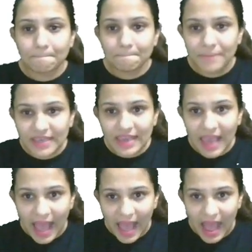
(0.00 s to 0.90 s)
B
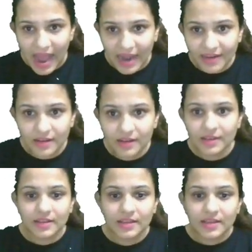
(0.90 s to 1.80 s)
had,
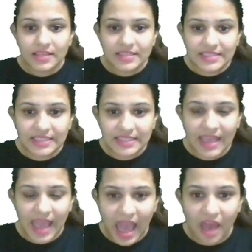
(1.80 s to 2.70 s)
C
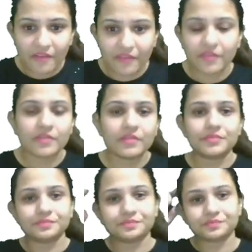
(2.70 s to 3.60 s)
has.
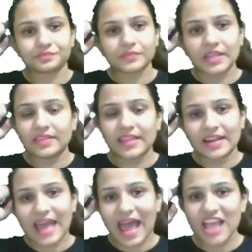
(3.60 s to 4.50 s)
There
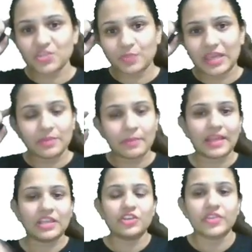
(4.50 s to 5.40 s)
dash been
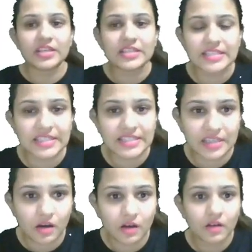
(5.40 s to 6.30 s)
many hurricanes this
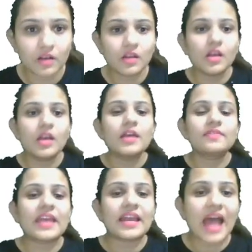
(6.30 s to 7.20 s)
year.
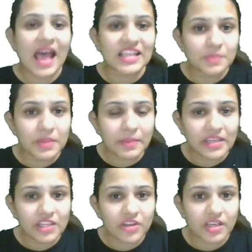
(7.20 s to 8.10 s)
There has been
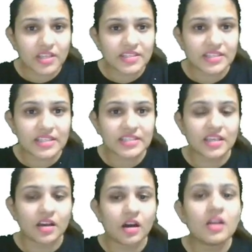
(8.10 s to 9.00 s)
many hurricanes this
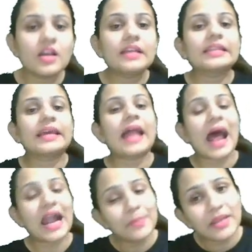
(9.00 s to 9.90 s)
year. There
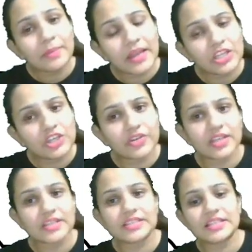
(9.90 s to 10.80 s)
had been many
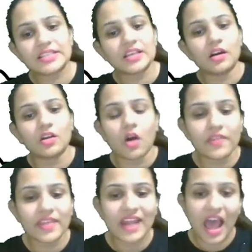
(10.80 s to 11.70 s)
hurricanes this year, or
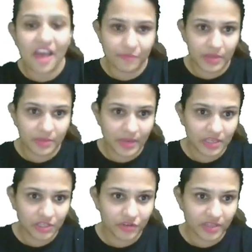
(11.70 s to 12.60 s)
there have been
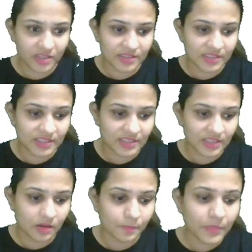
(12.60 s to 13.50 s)
many hurricanes this
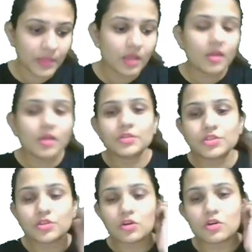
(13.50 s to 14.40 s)
year.
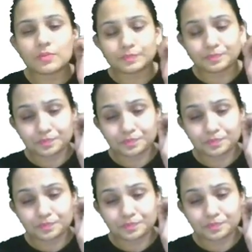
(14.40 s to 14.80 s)
So